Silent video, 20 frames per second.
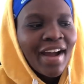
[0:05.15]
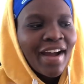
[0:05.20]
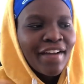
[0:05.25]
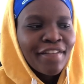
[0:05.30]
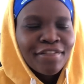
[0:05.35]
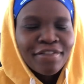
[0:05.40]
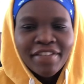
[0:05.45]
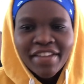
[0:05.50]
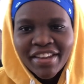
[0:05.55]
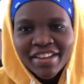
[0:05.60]
I
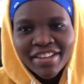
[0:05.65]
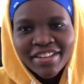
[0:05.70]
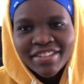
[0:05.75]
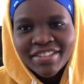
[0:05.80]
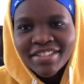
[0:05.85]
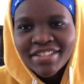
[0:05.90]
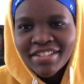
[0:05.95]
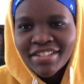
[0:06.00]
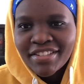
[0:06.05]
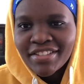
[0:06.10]
figured
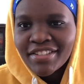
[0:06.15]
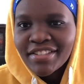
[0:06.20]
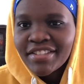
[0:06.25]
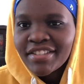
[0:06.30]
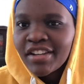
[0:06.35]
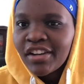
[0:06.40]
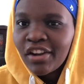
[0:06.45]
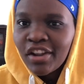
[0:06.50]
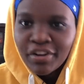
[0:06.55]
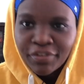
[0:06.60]
since
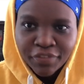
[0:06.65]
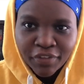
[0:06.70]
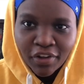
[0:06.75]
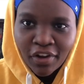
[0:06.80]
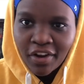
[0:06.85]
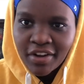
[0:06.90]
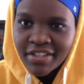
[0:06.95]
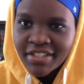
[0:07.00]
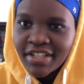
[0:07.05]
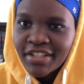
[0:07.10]
a lot of the
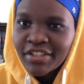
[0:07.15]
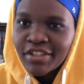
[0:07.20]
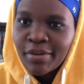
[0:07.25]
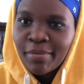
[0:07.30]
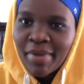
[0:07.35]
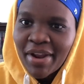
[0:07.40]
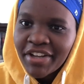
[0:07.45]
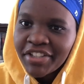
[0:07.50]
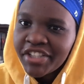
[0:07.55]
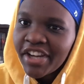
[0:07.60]
content on
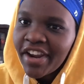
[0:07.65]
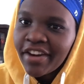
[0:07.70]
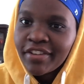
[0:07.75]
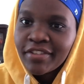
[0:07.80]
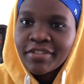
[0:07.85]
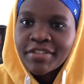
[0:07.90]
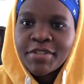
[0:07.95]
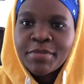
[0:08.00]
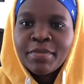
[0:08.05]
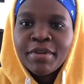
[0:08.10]
my channel
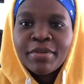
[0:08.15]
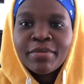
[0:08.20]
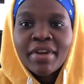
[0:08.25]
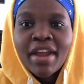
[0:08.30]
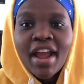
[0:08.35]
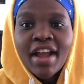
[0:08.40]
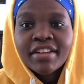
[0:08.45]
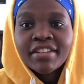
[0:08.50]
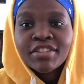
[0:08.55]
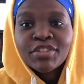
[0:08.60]
is me
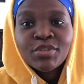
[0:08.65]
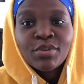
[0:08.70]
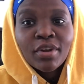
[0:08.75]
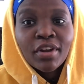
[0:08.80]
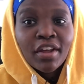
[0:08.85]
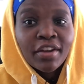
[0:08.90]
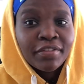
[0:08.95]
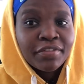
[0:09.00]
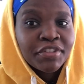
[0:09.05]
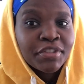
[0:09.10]
reacting to a
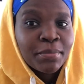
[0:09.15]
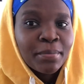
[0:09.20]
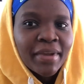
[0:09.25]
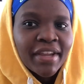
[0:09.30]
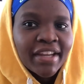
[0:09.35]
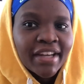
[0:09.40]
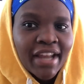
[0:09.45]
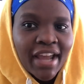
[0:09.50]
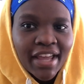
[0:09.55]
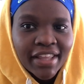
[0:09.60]
lot of
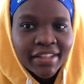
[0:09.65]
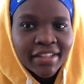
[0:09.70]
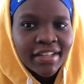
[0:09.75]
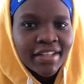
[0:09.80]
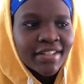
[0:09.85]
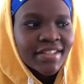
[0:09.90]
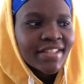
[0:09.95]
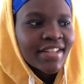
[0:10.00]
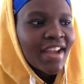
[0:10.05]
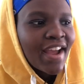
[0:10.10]
Jamaican
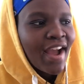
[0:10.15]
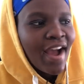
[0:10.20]
athletes,